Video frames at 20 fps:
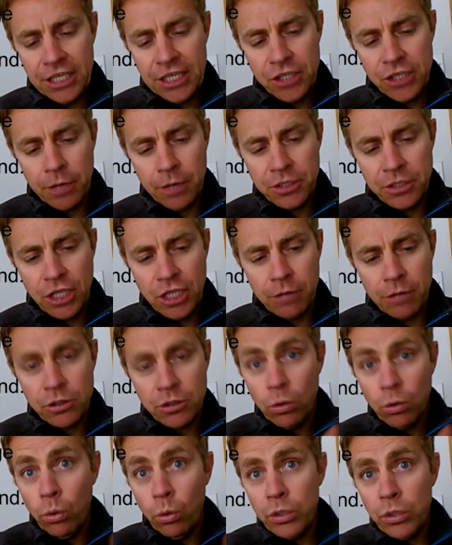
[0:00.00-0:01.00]
is going to go
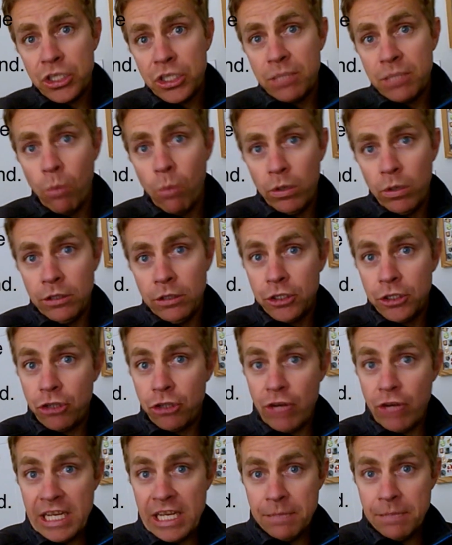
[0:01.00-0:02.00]
into all the small little
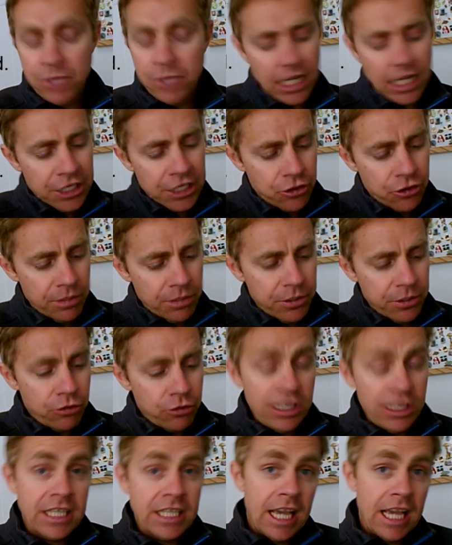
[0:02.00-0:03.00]
streams,
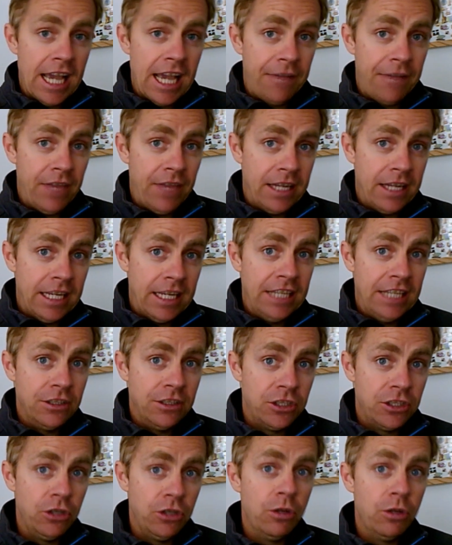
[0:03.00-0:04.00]
tributaries, and then
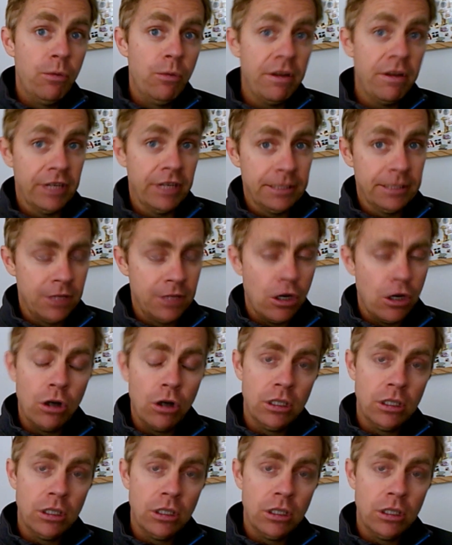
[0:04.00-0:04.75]
into the river,